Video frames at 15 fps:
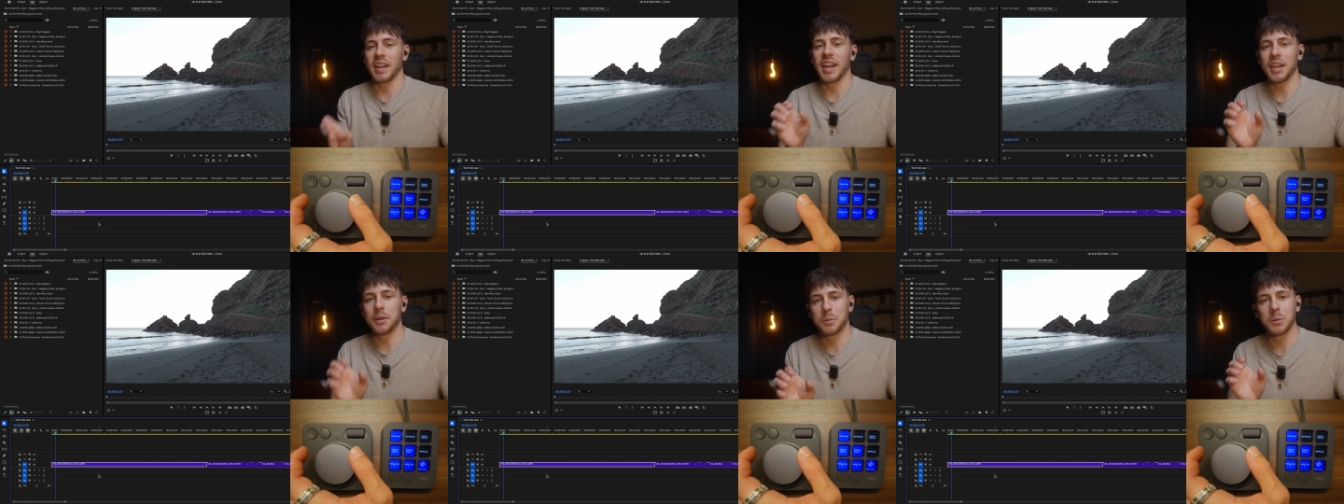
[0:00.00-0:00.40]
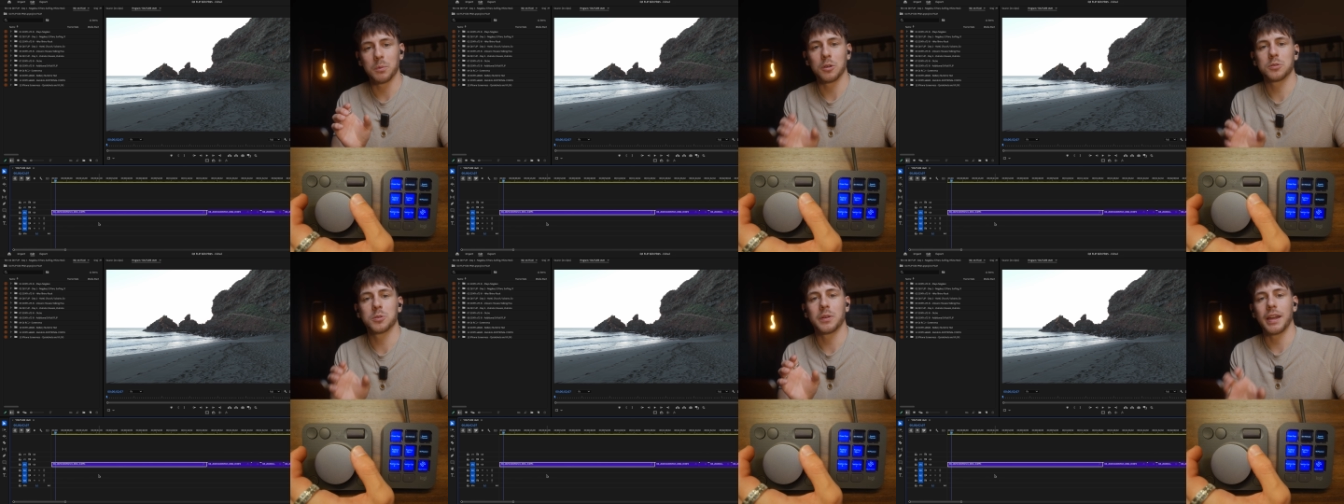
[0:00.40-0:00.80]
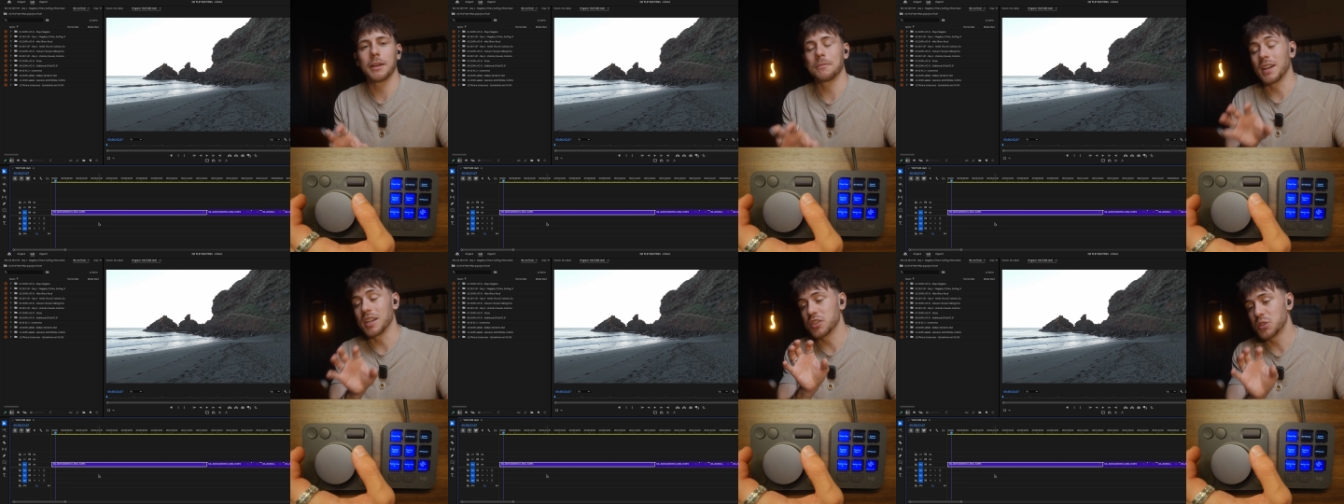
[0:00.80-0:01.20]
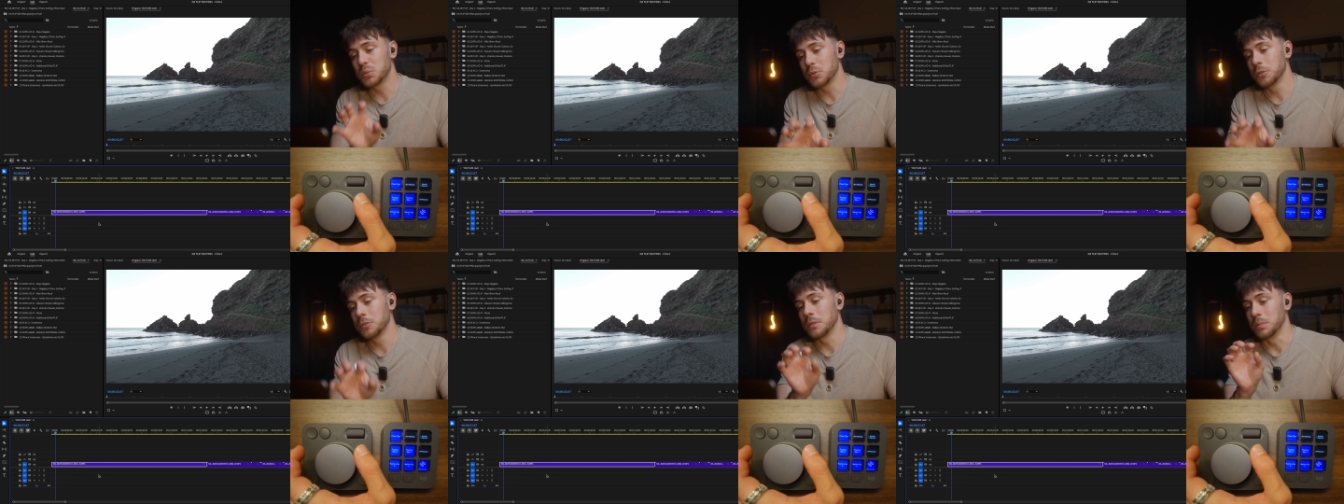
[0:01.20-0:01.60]
and we want to have a
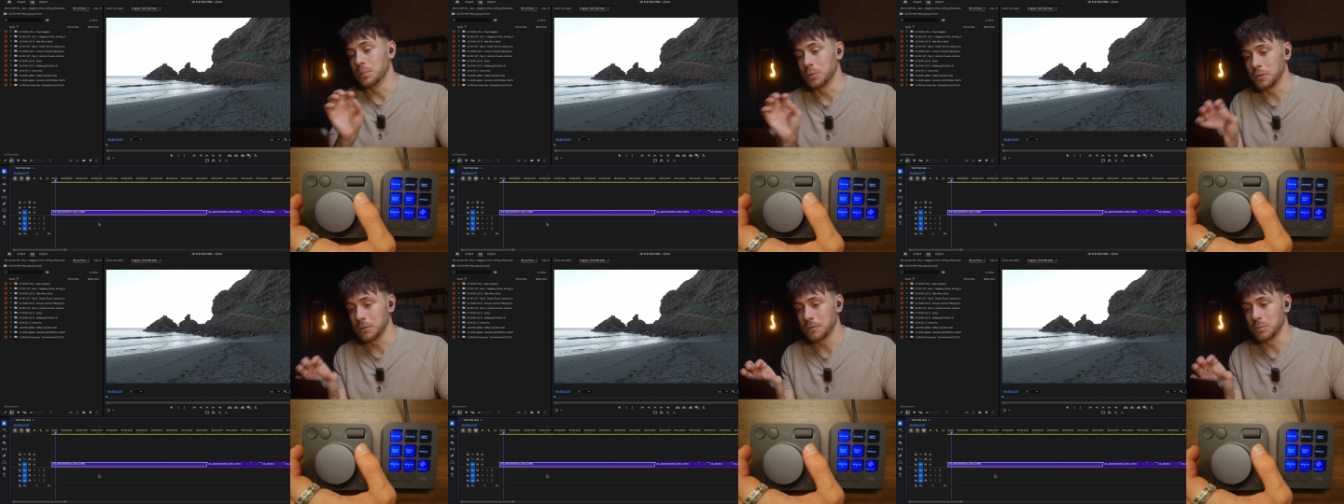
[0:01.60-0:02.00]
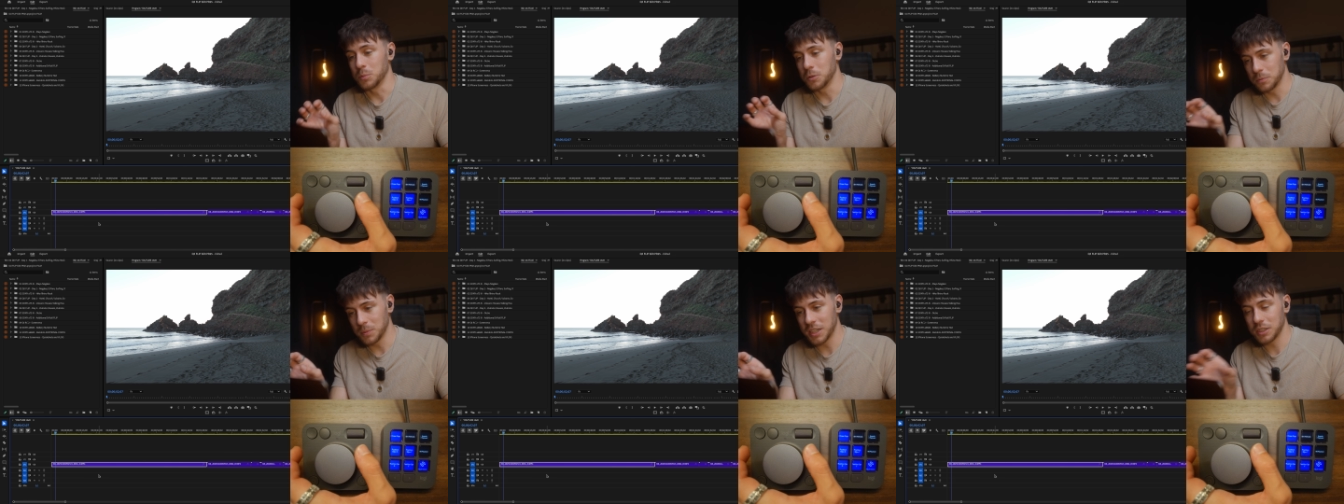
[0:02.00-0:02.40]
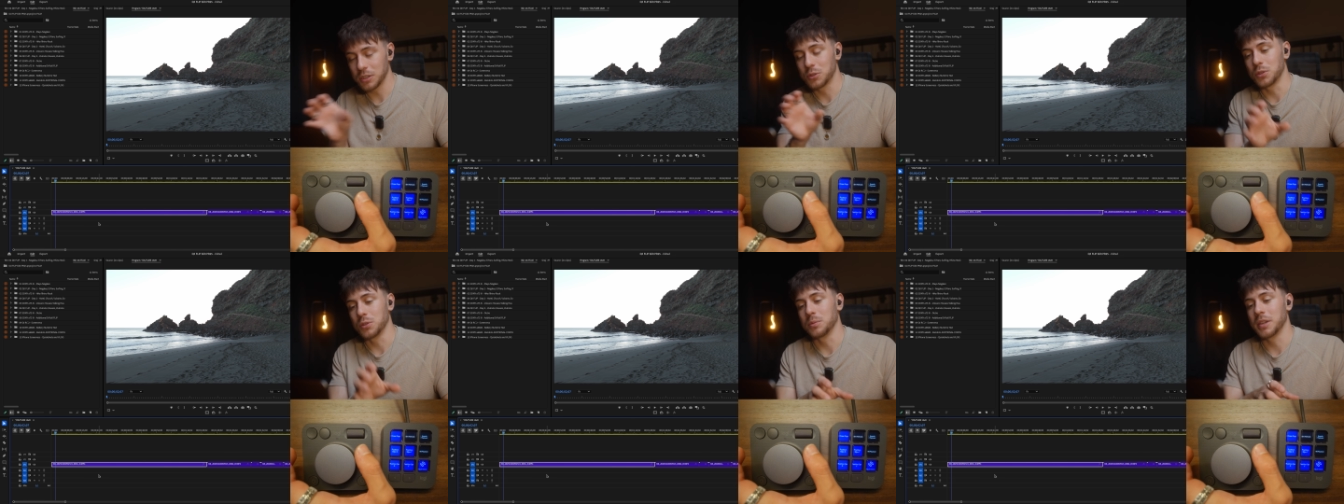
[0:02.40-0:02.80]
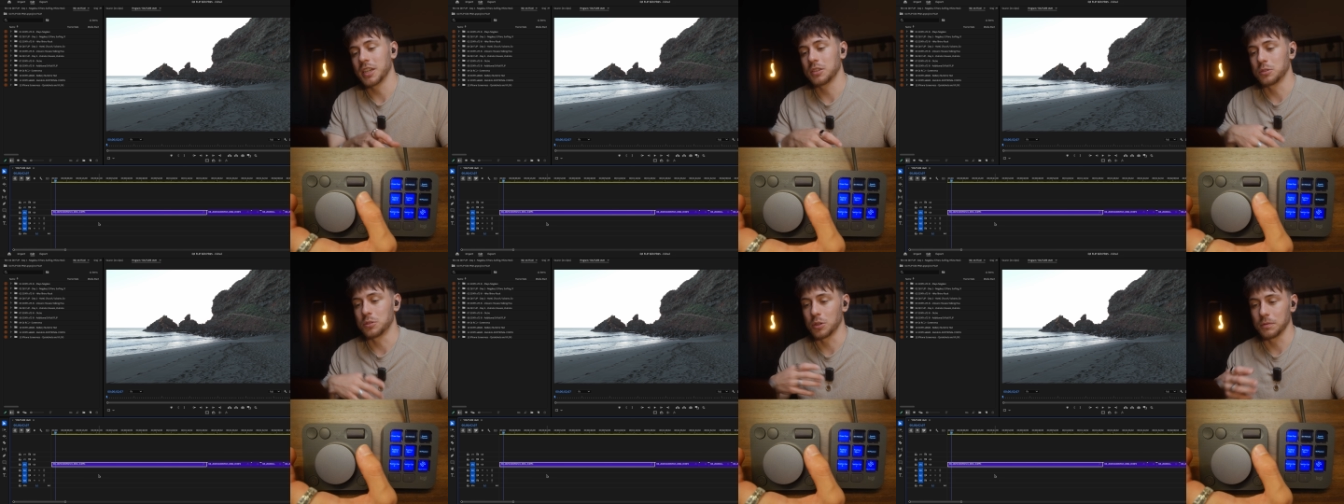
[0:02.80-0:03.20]
smooth movement to
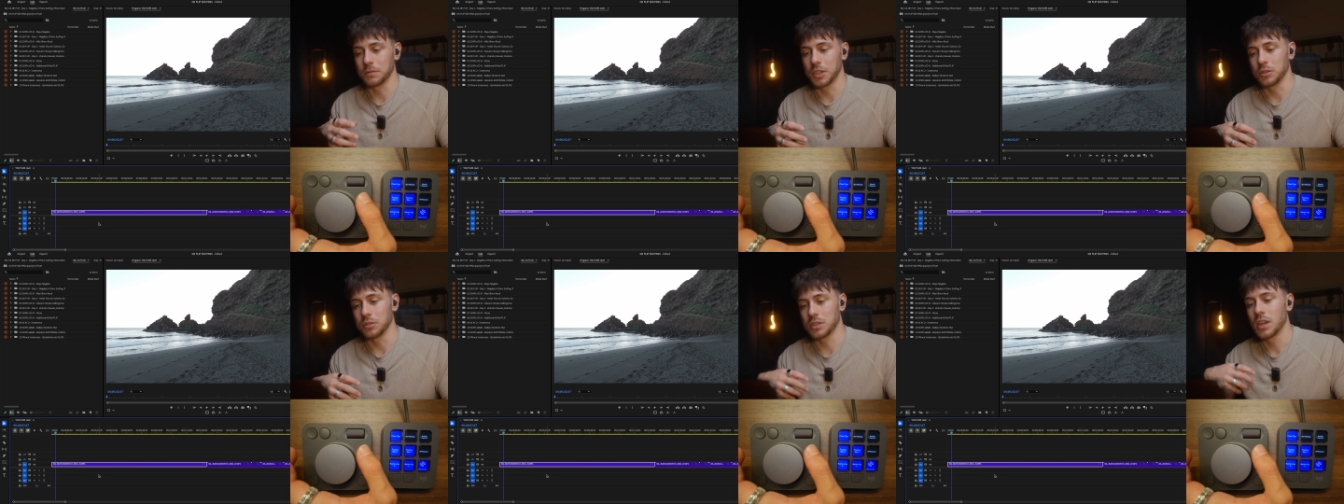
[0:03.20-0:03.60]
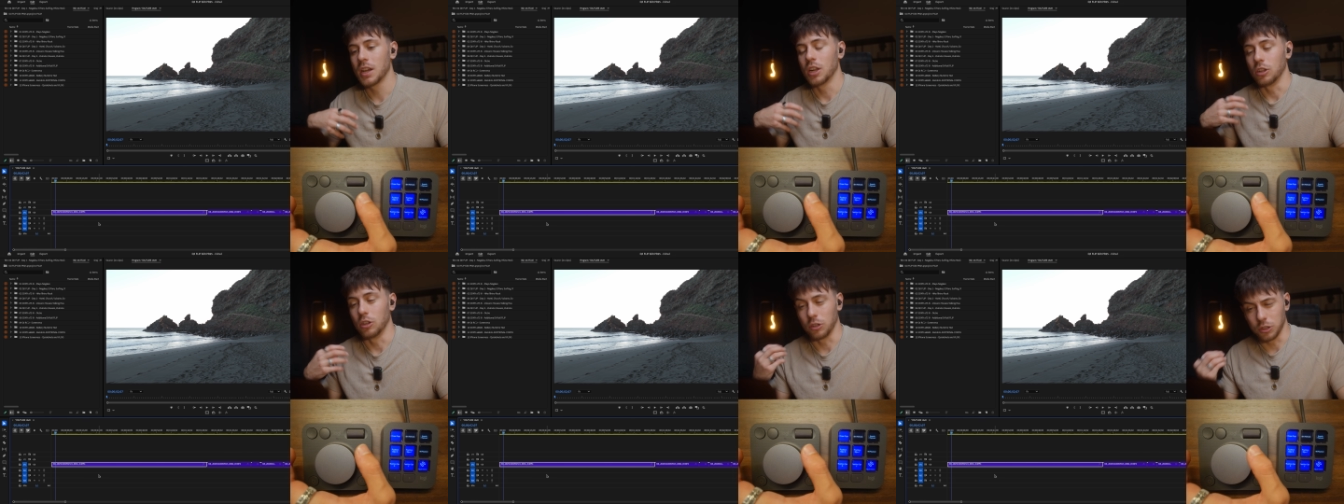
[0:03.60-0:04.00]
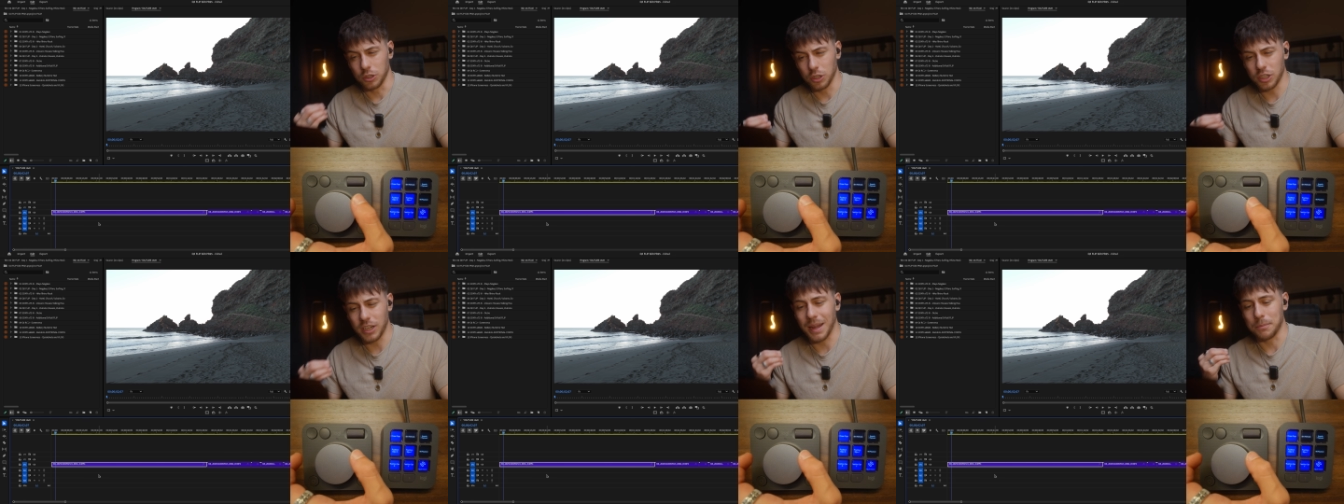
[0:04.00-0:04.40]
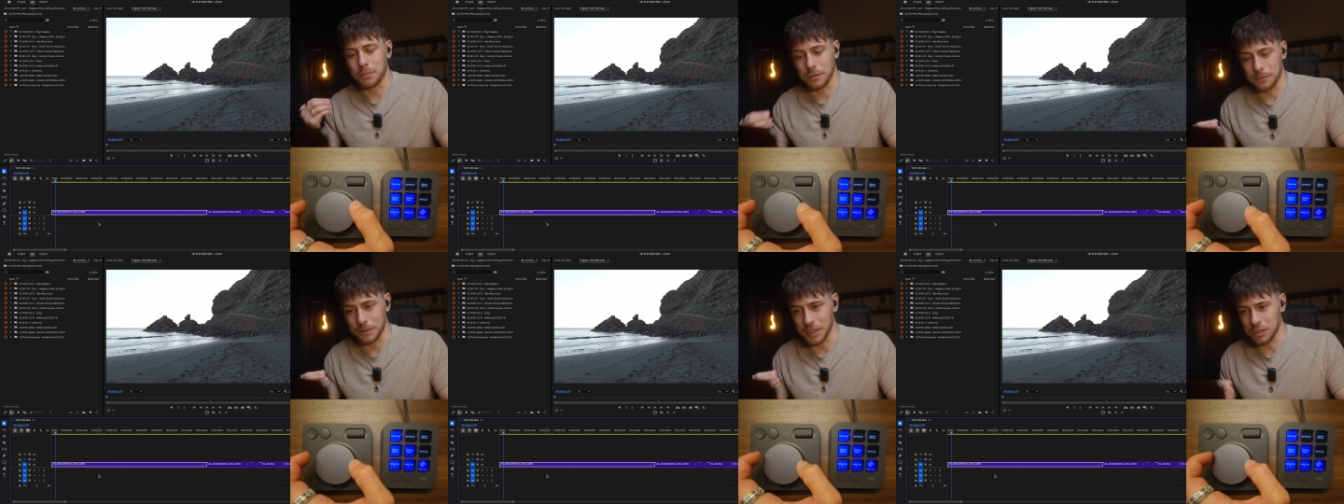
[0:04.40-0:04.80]
make your drone videos look good and
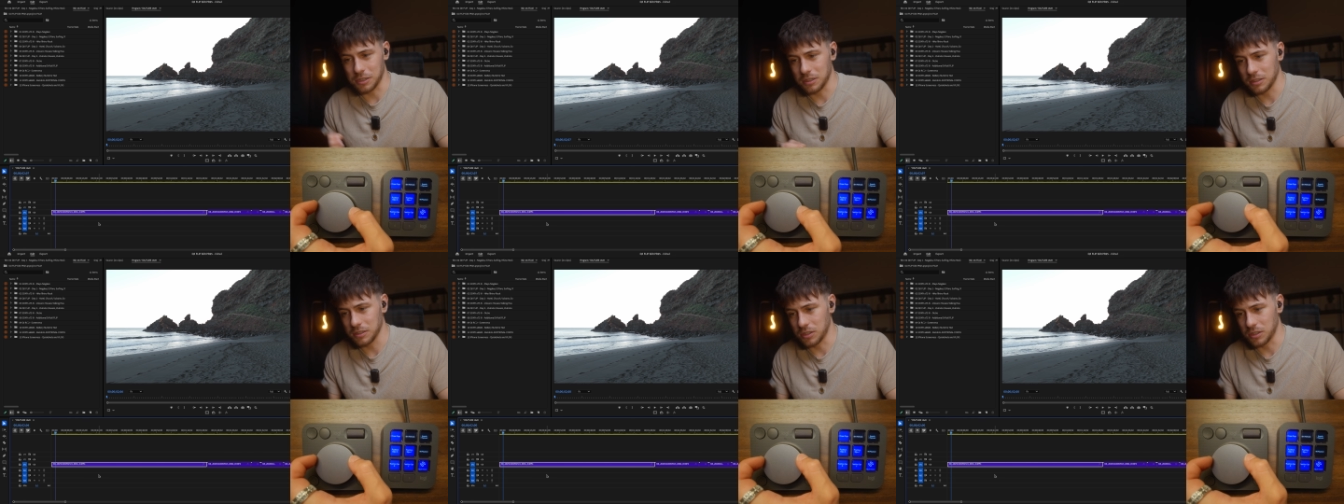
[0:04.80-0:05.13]
professional.